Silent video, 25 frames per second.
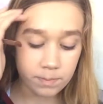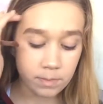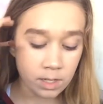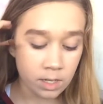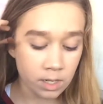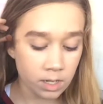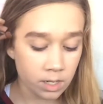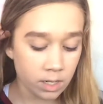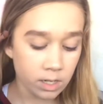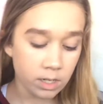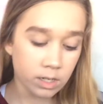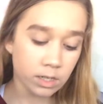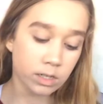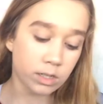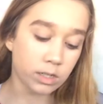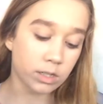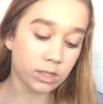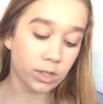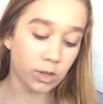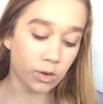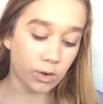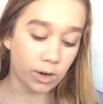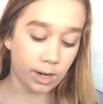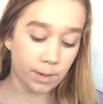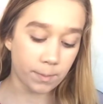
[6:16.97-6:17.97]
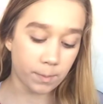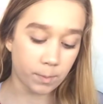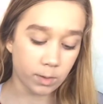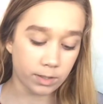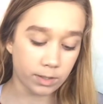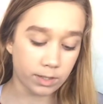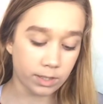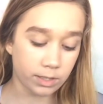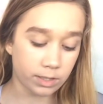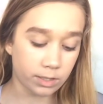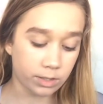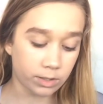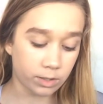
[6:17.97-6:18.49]
So I'm going to
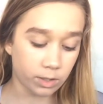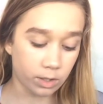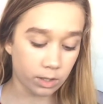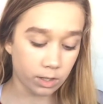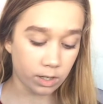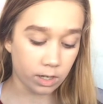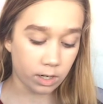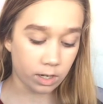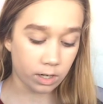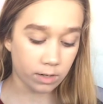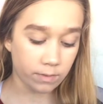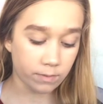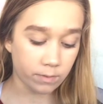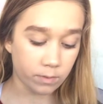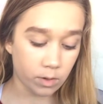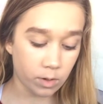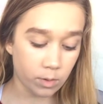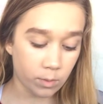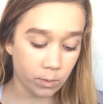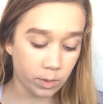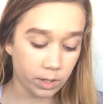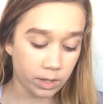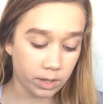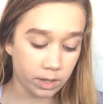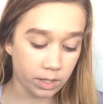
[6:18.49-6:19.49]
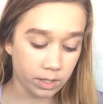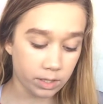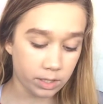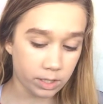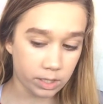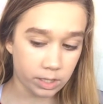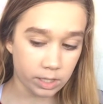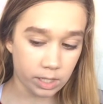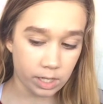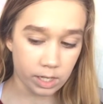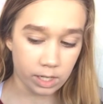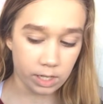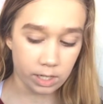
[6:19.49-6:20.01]
start off with the
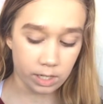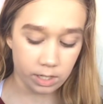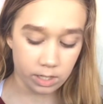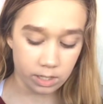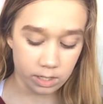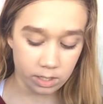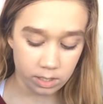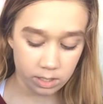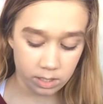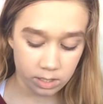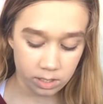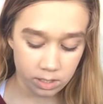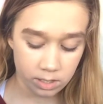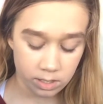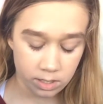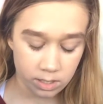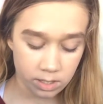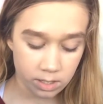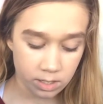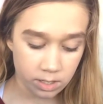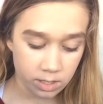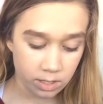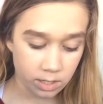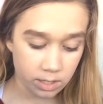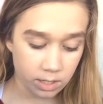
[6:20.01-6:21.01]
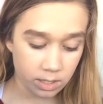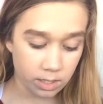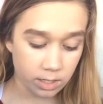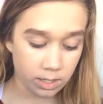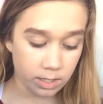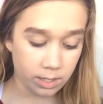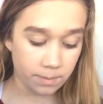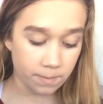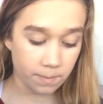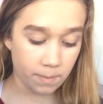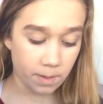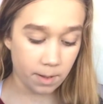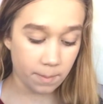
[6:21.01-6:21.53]
shade
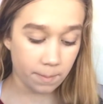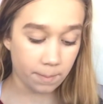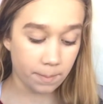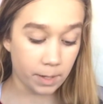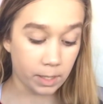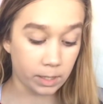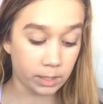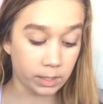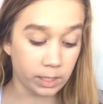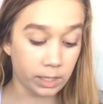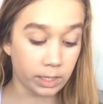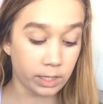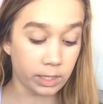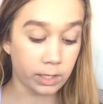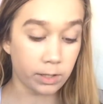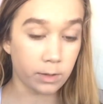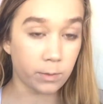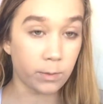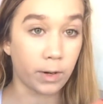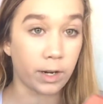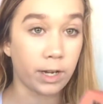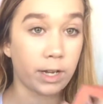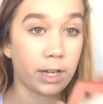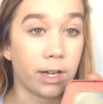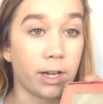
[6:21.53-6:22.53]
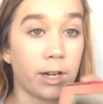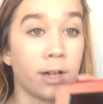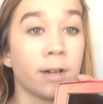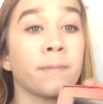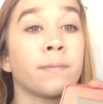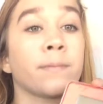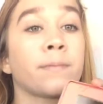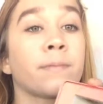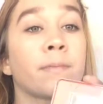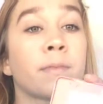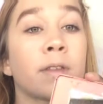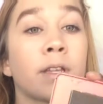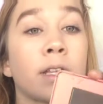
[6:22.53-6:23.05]
Bellini right here,
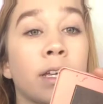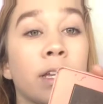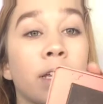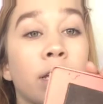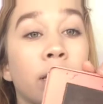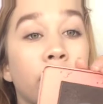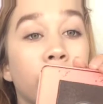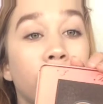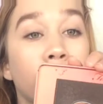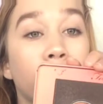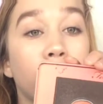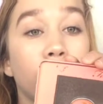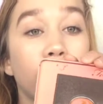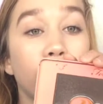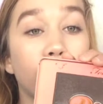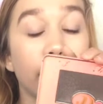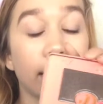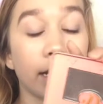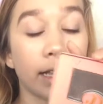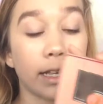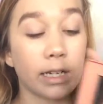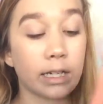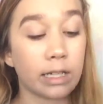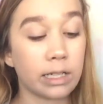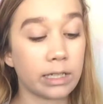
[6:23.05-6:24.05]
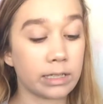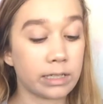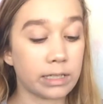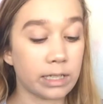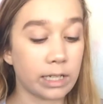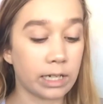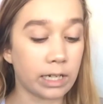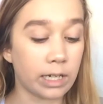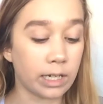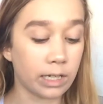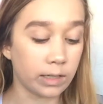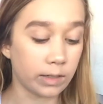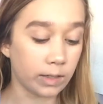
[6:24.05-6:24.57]
and it is like a
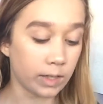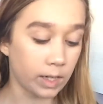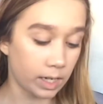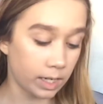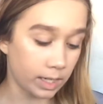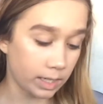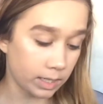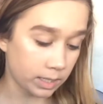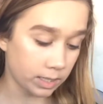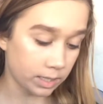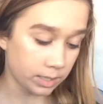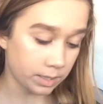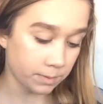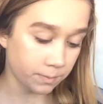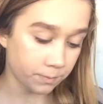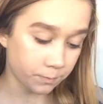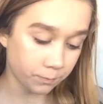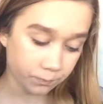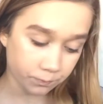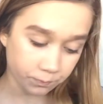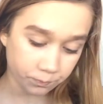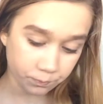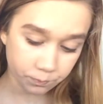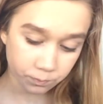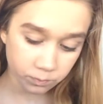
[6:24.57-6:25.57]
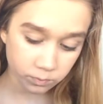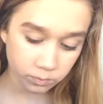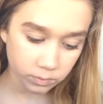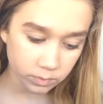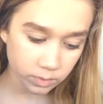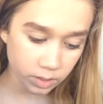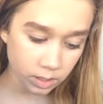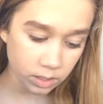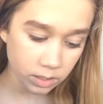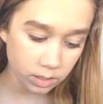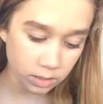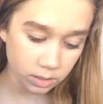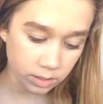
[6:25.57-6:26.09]
nice
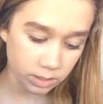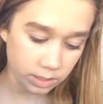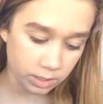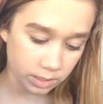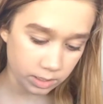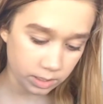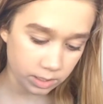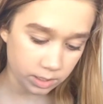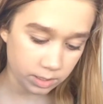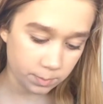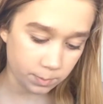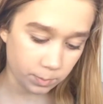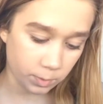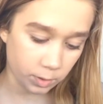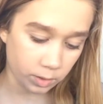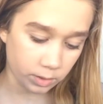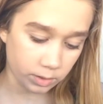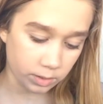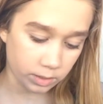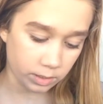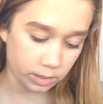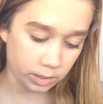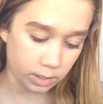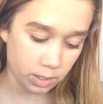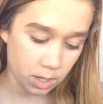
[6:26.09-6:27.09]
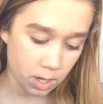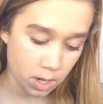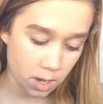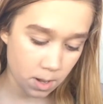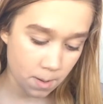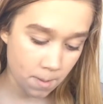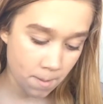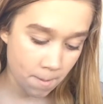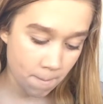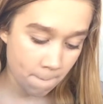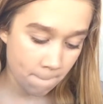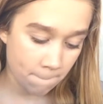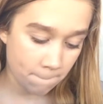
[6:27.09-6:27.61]
just sparkly
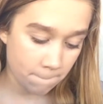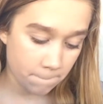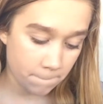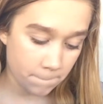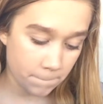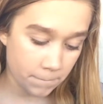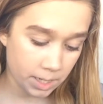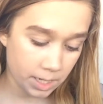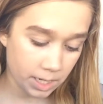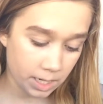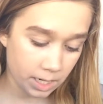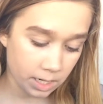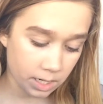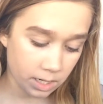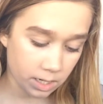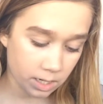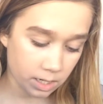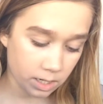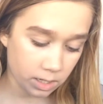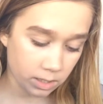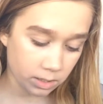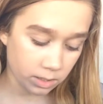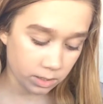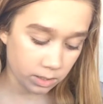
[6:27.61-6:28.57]
pink color.